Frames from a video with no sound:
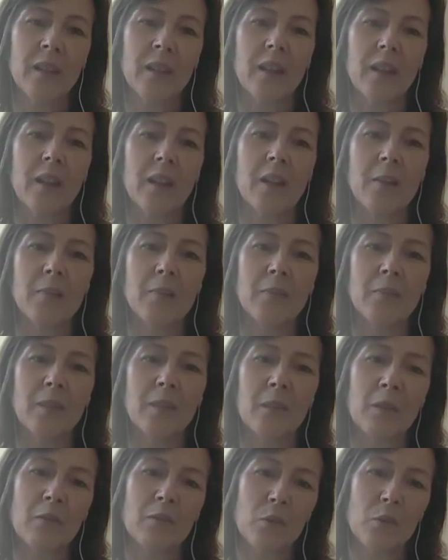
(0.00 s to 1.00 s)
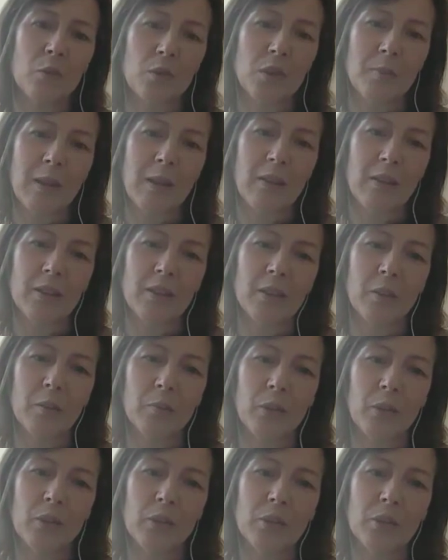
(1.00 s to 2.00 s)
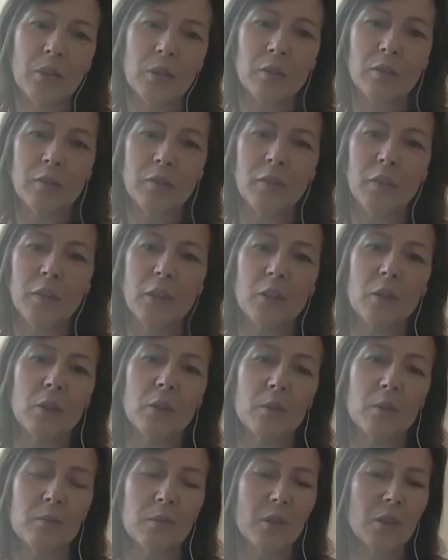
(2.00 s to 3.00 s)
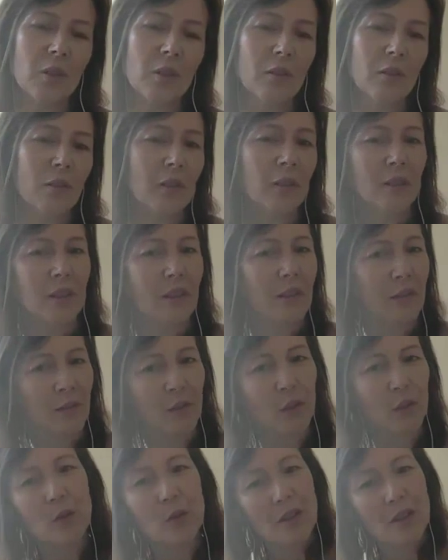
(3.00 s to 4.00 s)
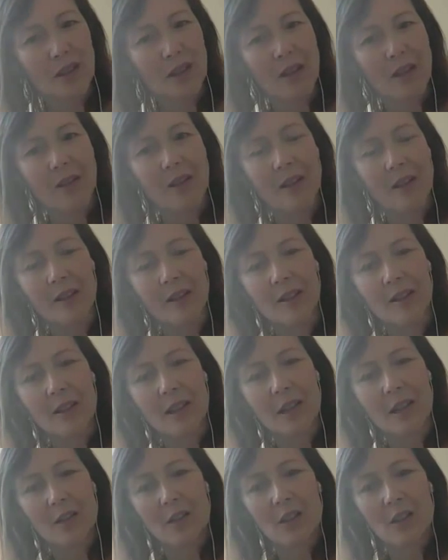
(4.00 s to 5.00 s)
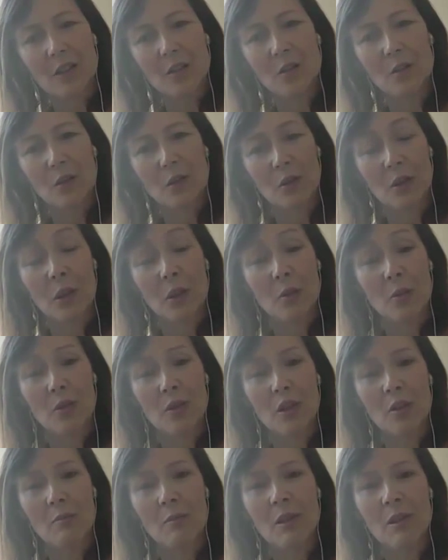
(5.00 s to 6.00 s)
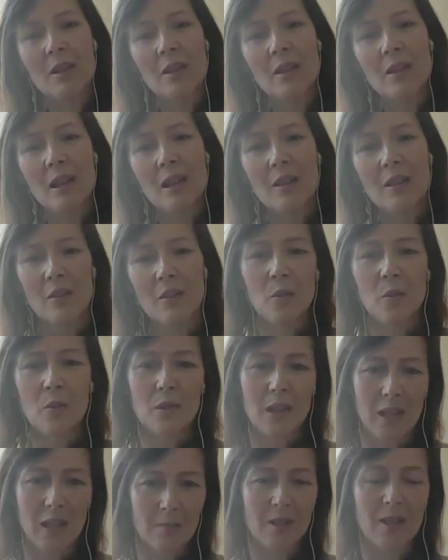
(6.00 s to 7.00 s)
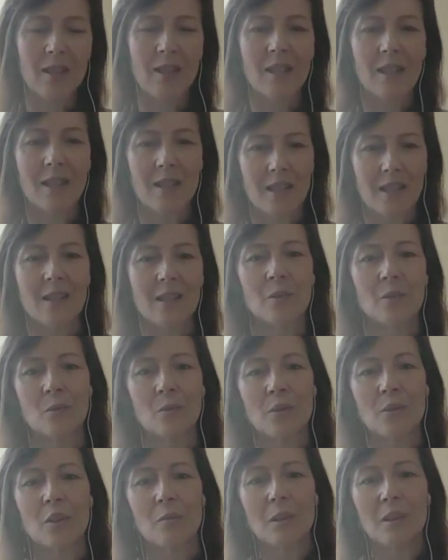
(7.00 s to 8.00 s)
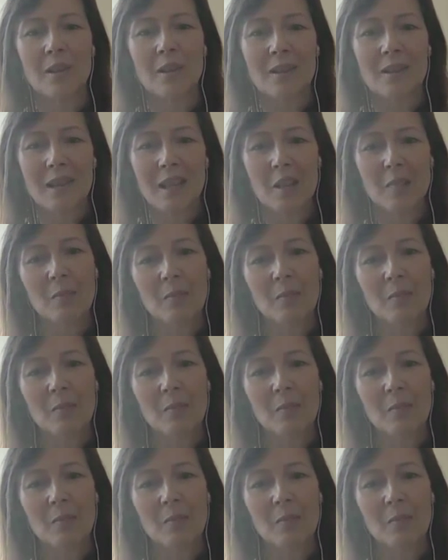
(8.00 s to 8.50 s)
I mean, you talked about the protocol for your sort of the food side of it and the autoimmune side, and of course Lyme disease is an autoimmune disease,